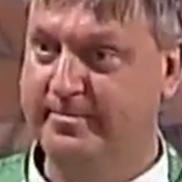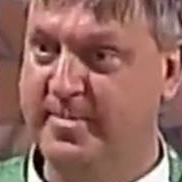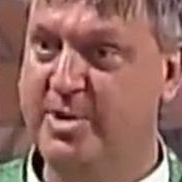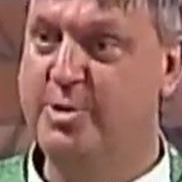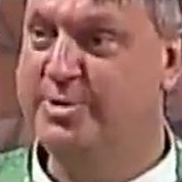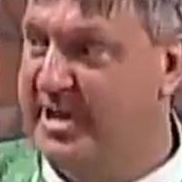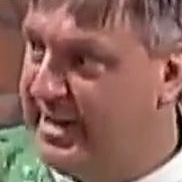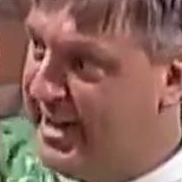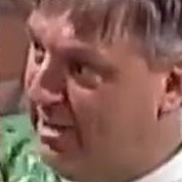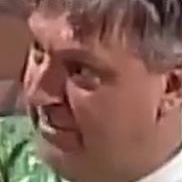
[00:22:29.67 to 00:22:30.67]
You take
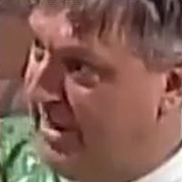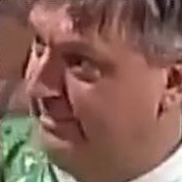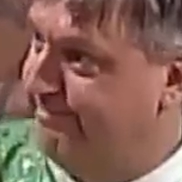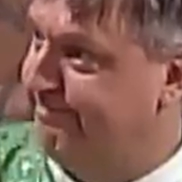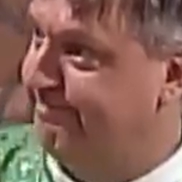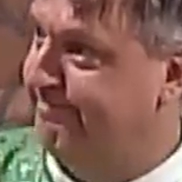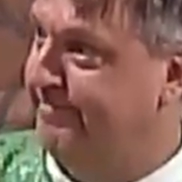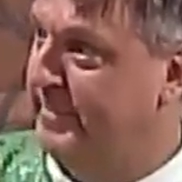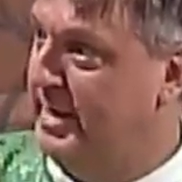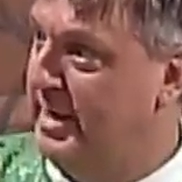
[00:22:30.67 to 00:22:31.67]
care of it.
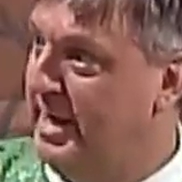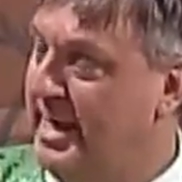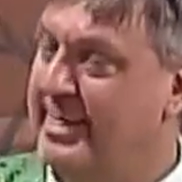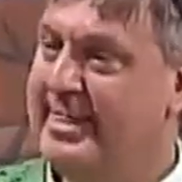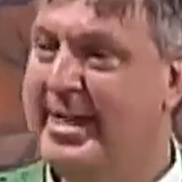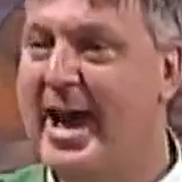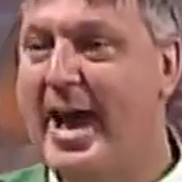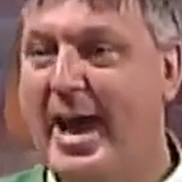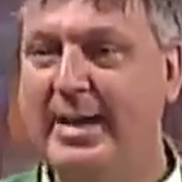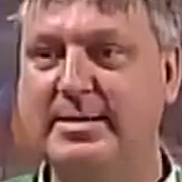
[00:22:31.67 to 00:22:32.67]

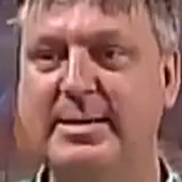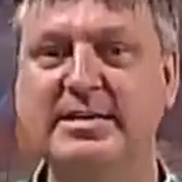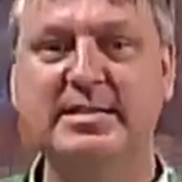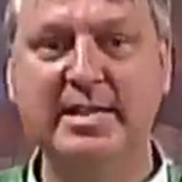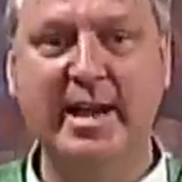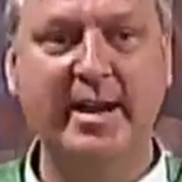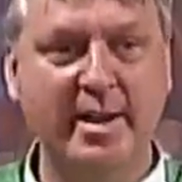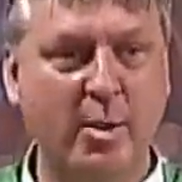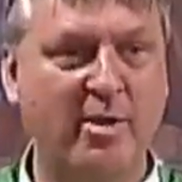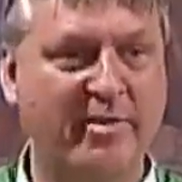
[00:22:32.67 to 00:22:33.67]
That is letting
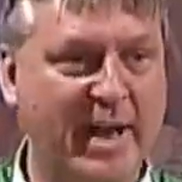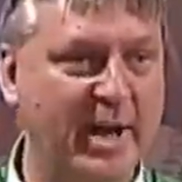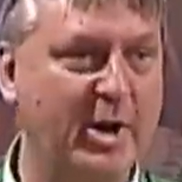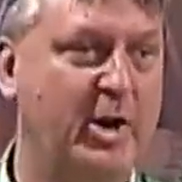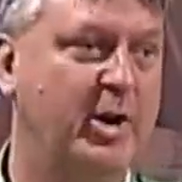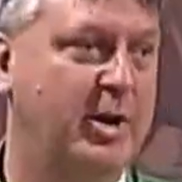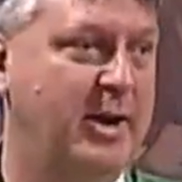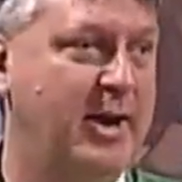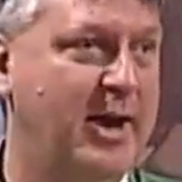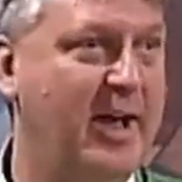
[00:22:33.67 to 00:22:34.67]
go of anger.
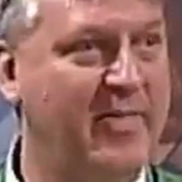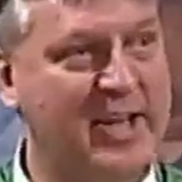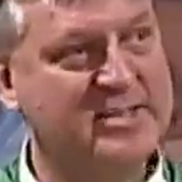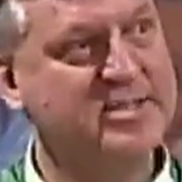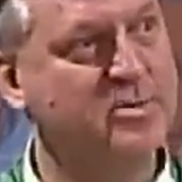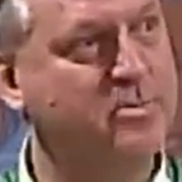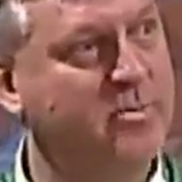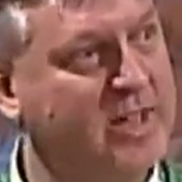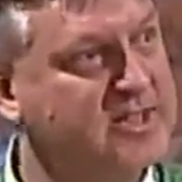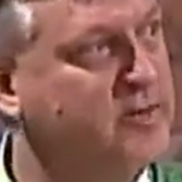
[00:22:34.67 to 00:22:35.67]
And that's
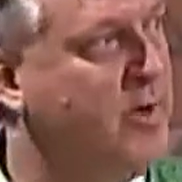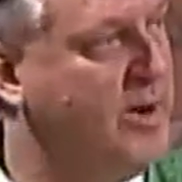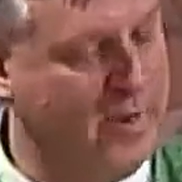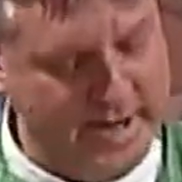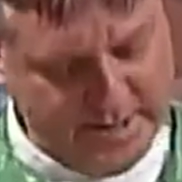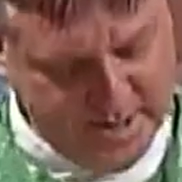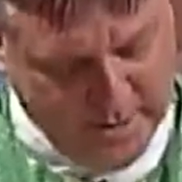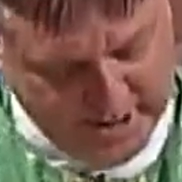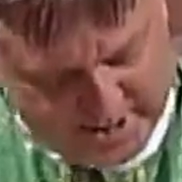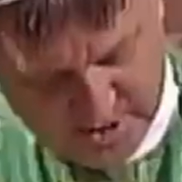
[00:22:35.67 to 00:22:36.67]
the right way to deal with
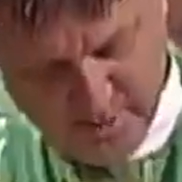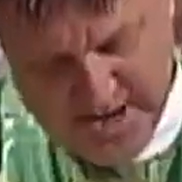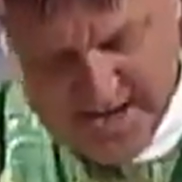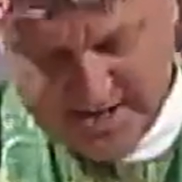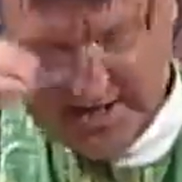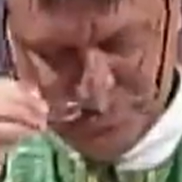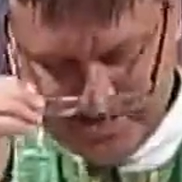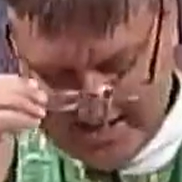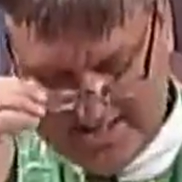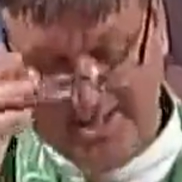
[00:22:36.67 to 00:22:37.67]
it. So Jesus
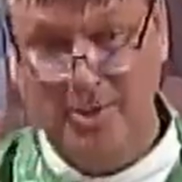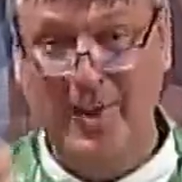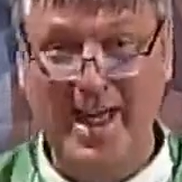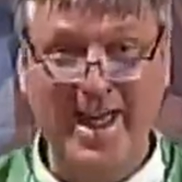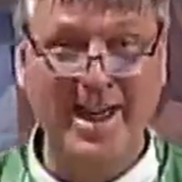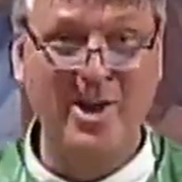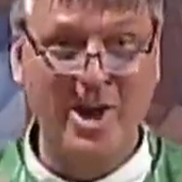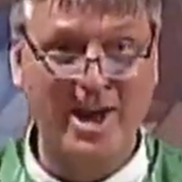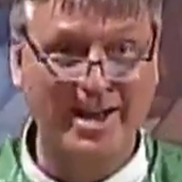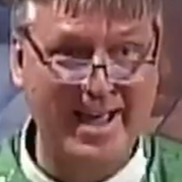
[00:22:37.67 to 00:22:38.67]
says, don't hang
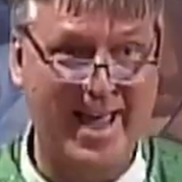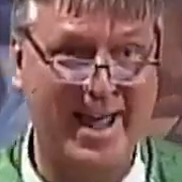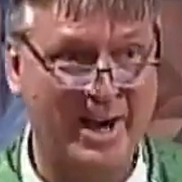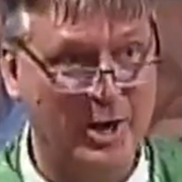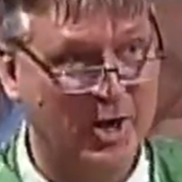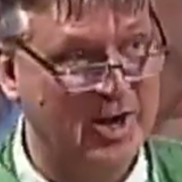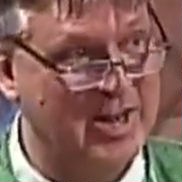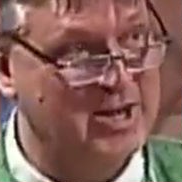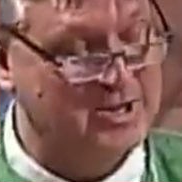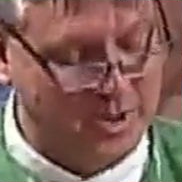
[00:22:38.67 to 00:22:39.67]
on to
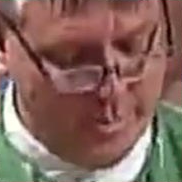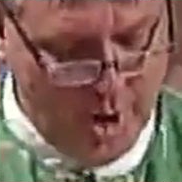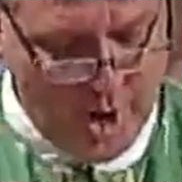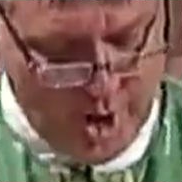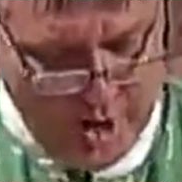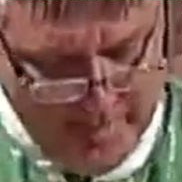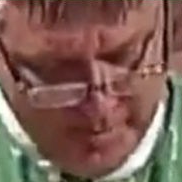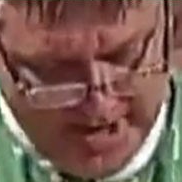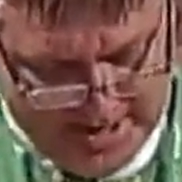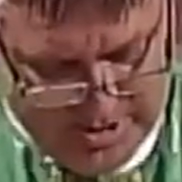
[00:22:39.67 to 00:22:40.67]
anger. Don't harbor
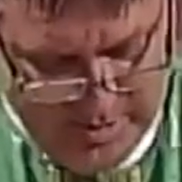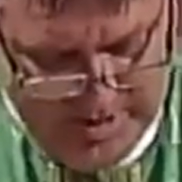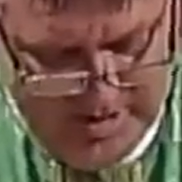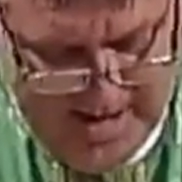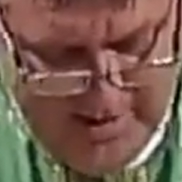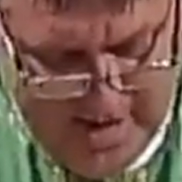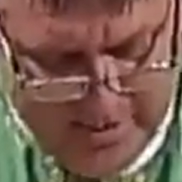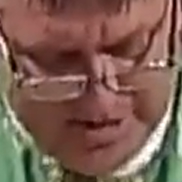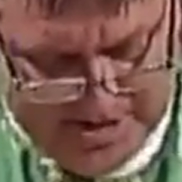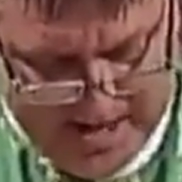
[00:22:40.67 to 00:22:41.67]
it. Don't allow that
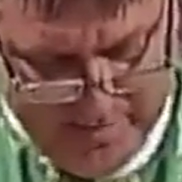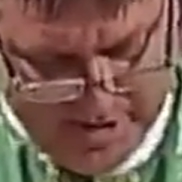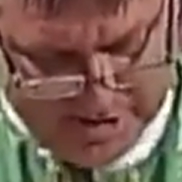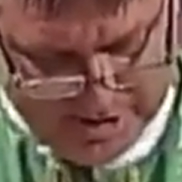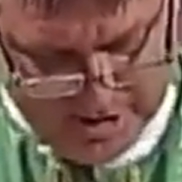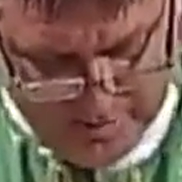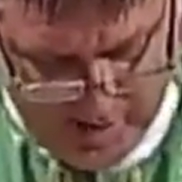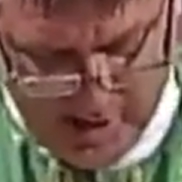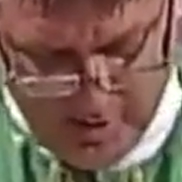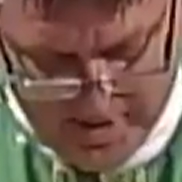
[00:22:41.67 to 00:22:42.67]
resentment to
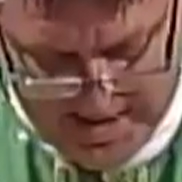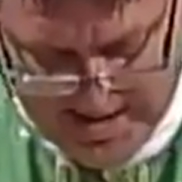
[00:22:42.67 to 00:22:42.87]
grow.